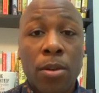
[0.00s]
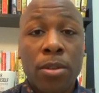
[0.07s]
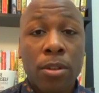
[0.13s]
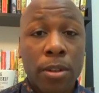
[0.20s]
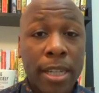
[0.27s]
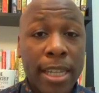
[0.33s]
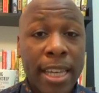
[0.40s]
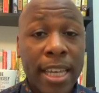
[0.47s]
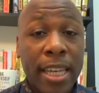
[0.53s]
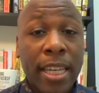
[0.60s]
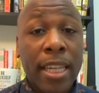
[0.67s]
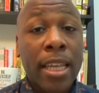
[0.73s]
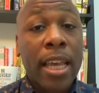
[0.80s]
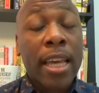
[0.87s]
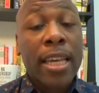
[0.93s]
so they can
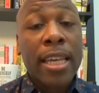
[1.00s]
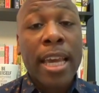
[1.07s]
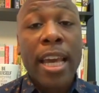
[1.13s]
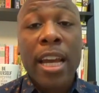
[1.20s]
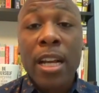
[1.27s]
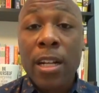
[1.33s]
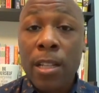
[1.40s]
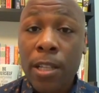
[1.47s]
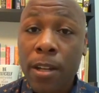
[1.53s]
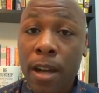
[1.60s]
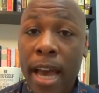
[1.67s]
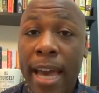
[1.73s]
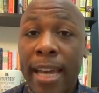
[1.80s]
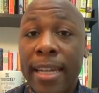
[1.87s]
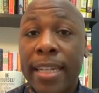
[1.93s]
get a
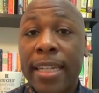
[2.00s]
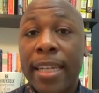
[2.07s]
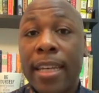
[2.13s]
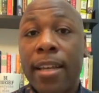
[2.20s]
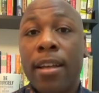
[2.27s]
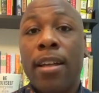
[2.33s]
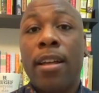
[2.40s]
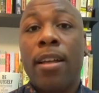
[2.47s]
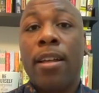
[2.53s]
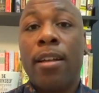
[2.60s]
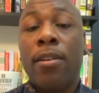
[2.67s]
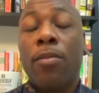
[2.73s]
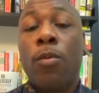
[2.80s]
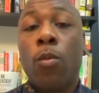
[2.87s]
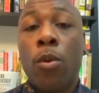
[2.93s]
clear idea of